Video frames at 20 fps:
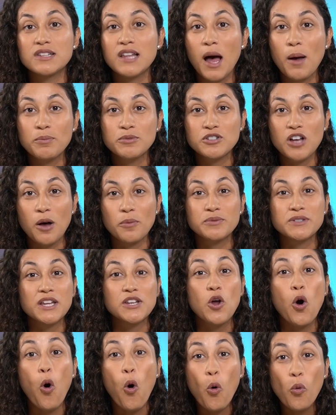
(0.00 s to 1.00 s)
laptops,
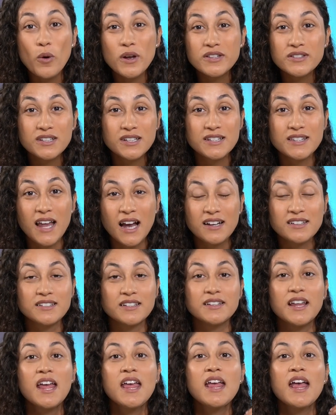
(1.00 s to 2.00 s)
and always
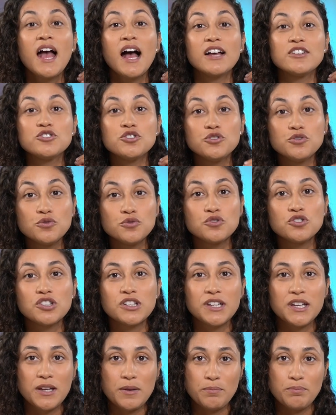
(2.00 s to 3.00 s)
connected has
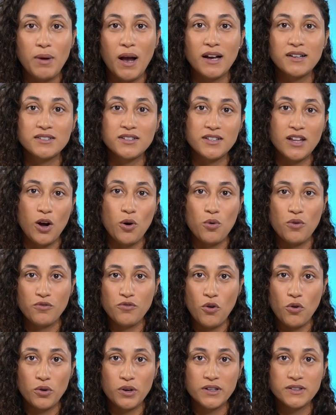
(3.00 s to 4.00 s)
hugely impacted our
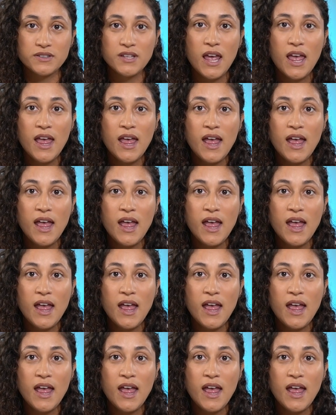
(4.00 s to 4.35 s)
focus.